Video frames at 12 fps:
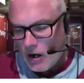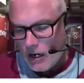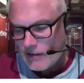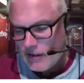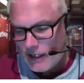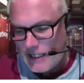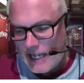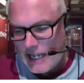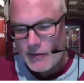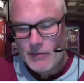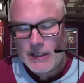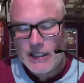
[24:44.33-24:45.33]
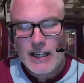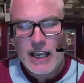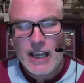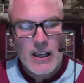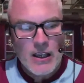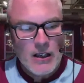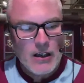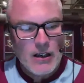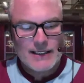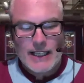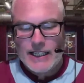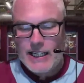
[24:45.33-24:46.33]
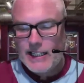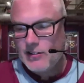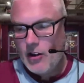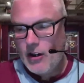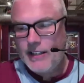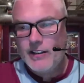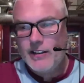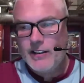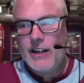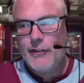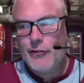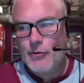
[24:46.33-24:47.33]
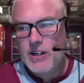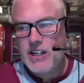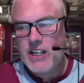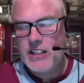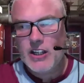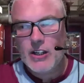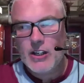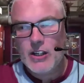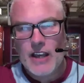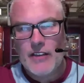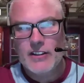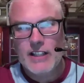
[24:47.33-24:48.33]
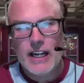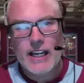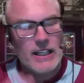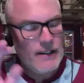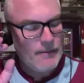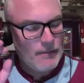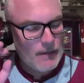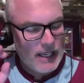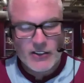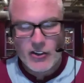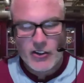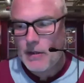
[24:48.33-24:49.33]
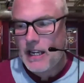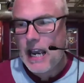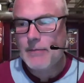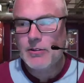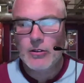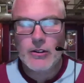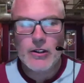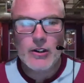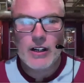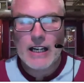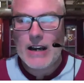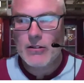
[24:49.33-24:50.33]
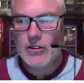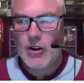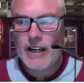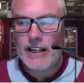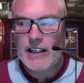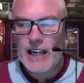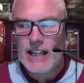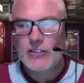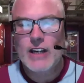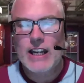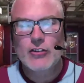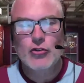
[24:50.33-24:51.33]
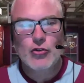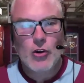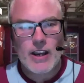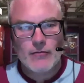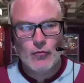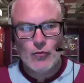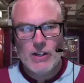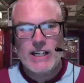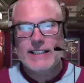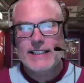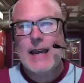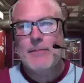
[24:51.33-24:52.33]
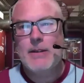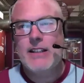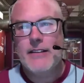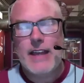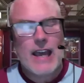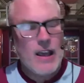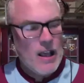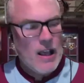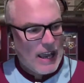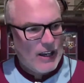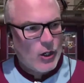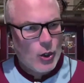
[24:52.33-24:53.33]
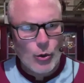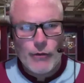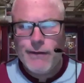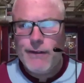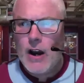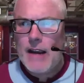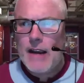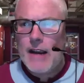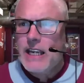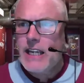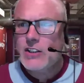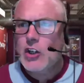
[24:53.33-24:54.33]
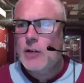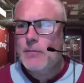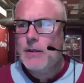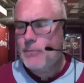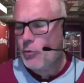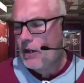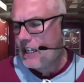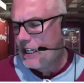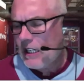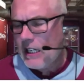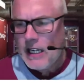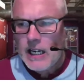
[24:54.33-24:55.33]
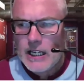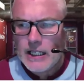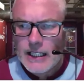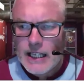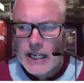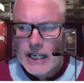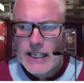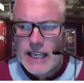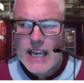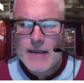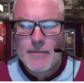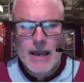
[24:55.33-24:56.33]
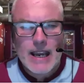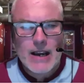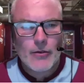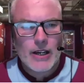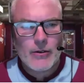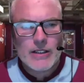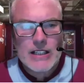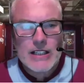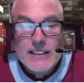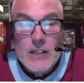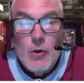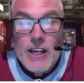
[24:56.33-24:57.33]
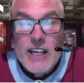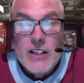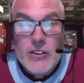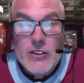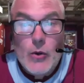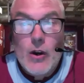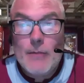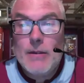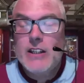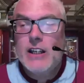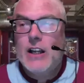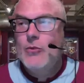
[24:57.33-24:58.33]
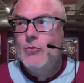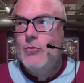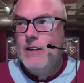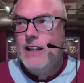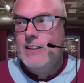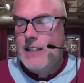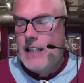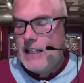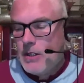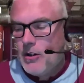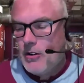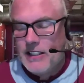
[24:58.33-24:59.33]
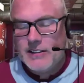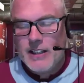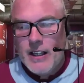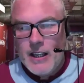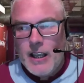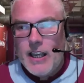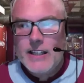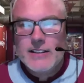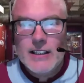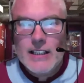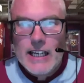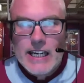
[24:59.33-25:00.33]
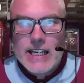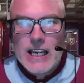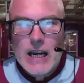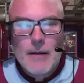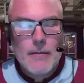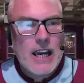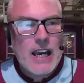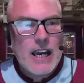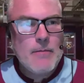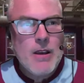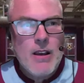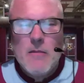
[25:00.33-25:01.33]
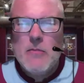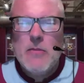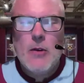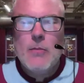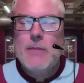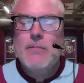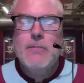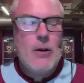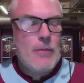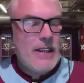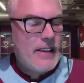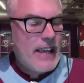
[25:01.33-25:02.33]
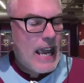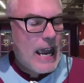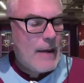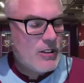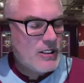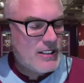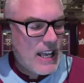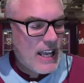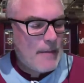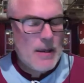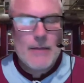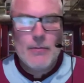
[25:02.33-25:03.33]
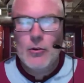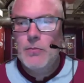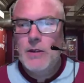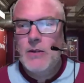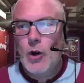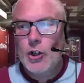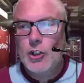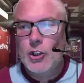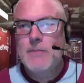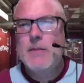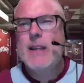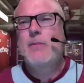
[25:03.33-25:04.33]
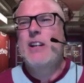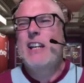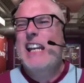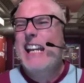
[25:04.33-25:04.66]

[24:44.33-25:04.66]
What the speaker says: I'd have him in there. Like I say, he signed a three-year deal the other day. He's going to be absolutely on cloud nine. Let's try and really tap into that good vibe that he's going to be bringing and get him out there and see what he can do. I mean, you know, let's be honest. It's a League Cup game. there'll be the cameras there. People will be watching. People will